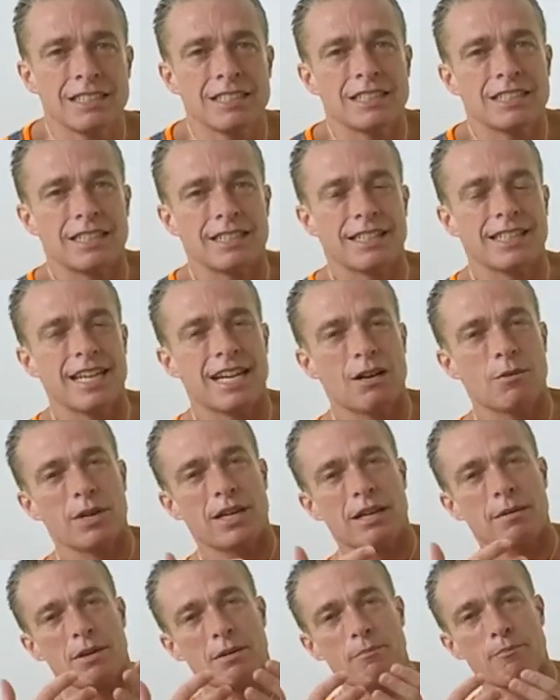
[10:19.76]
Now we're
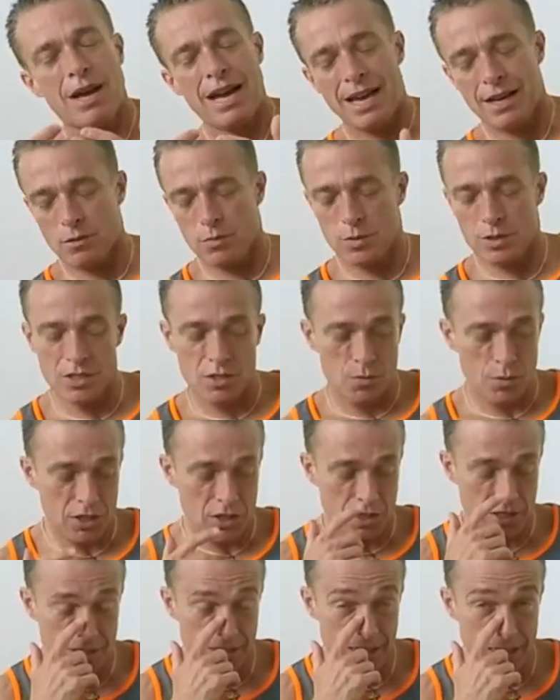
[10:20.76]
coming backwards, which
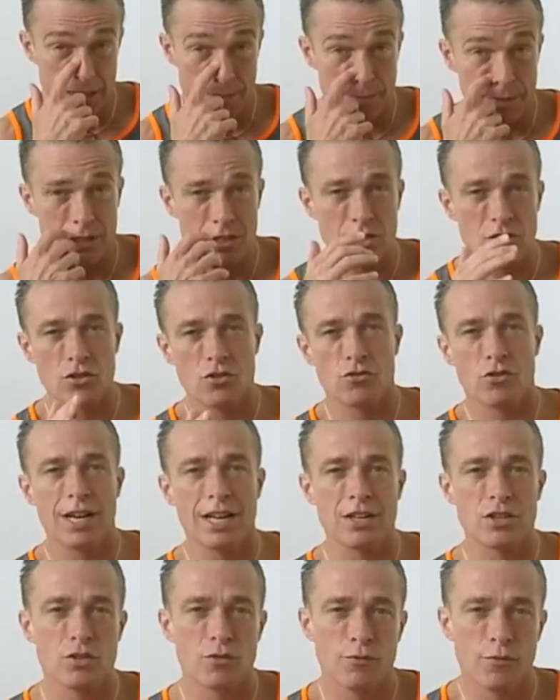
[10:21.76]
is going to be a
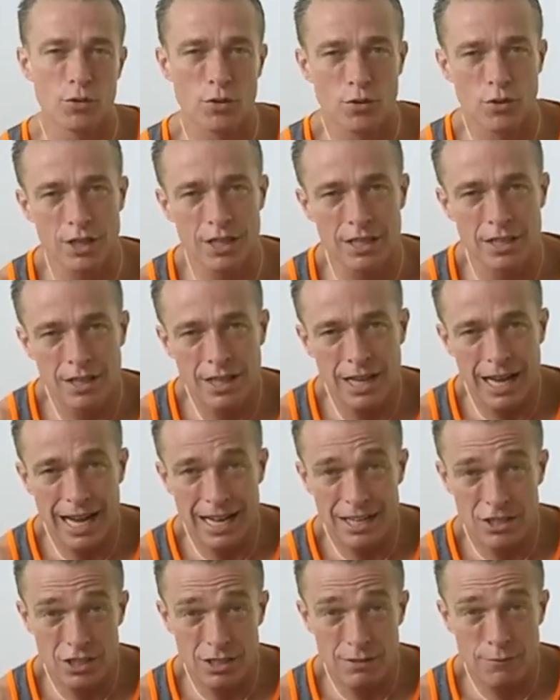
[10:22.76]
stretch for the
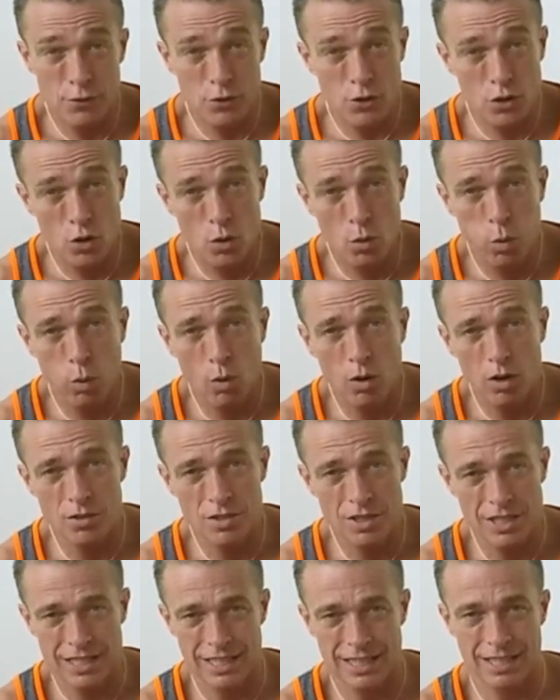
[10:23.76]
quad
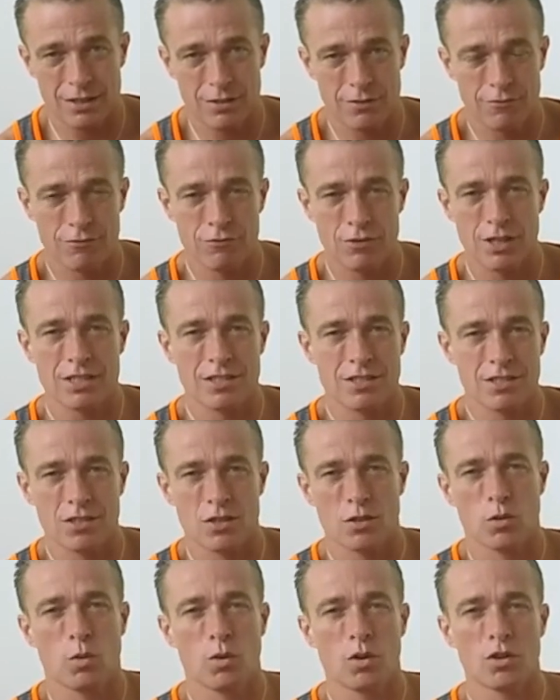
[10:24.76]
here, the front
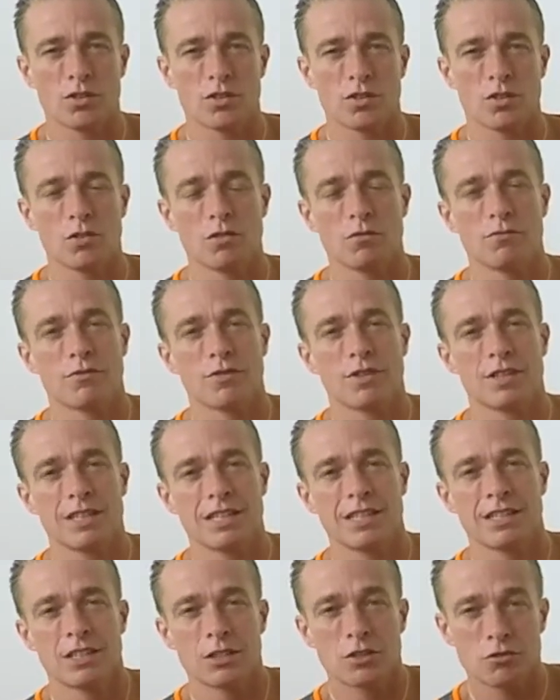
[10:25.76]
quad of
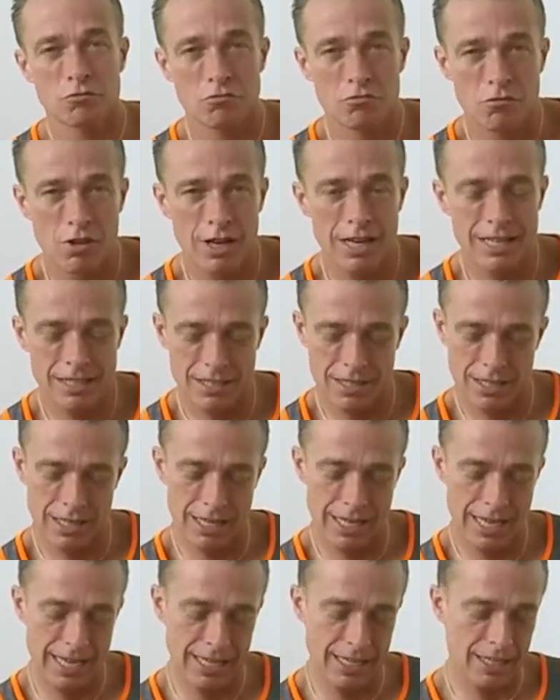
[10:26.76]
the right
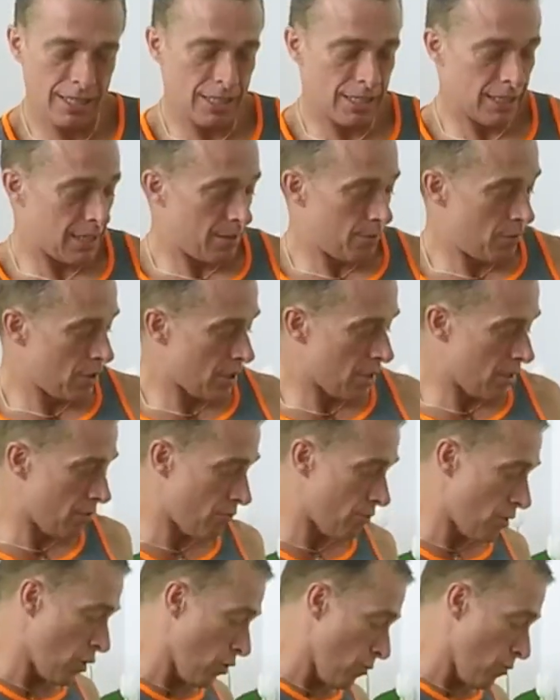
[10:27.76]
leg. I'm just going to roll